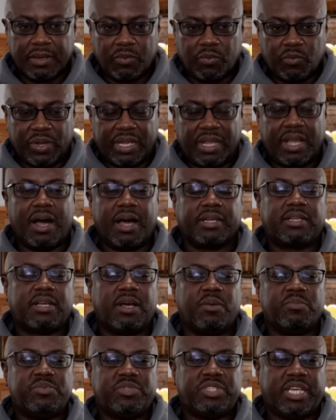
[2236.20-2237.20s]
When God
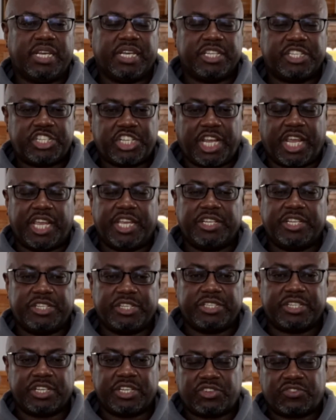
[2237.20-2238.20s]
comes in and
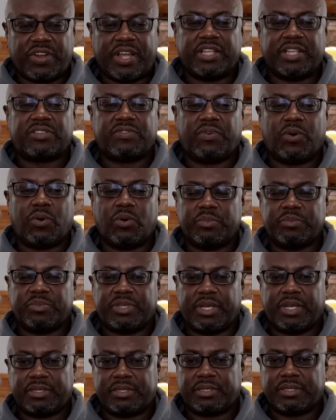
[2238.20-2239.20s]
changes and
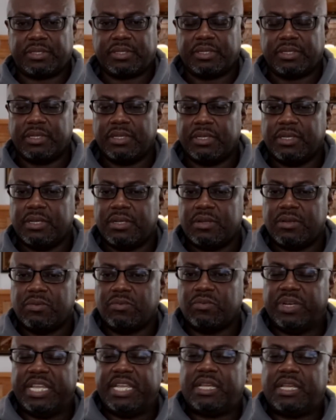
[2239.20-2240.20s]
transforms us,
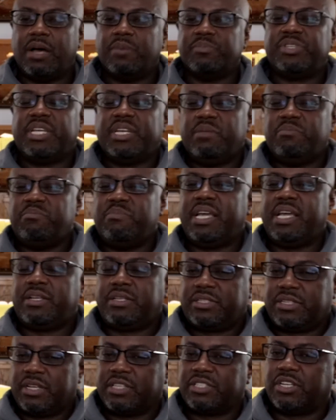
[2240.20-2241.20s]
when he comes in and
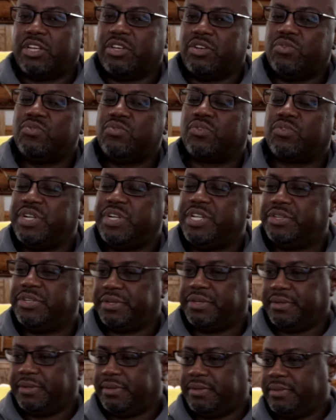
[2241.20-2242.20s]
makes us a new
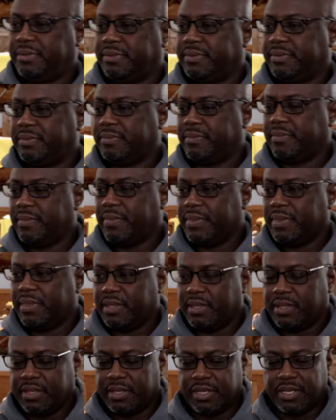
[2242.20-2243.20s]
creature,
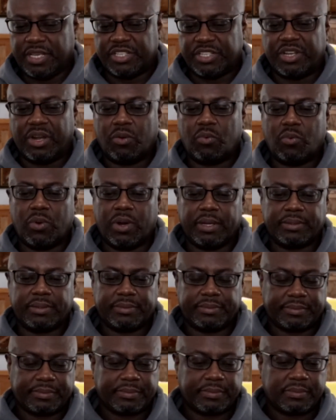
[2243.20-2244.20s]
is there one?
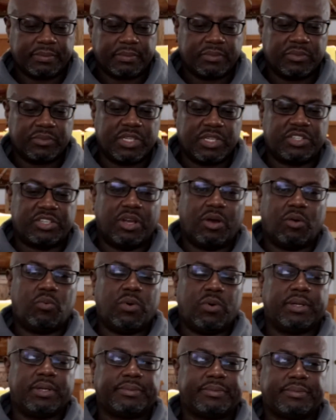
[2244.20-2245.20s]
Is there
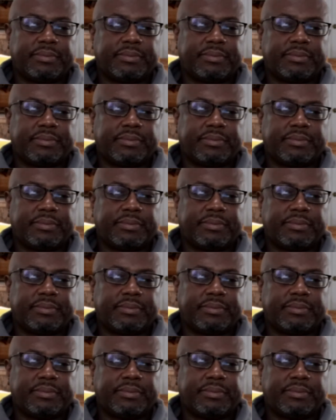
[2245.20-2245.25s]
one?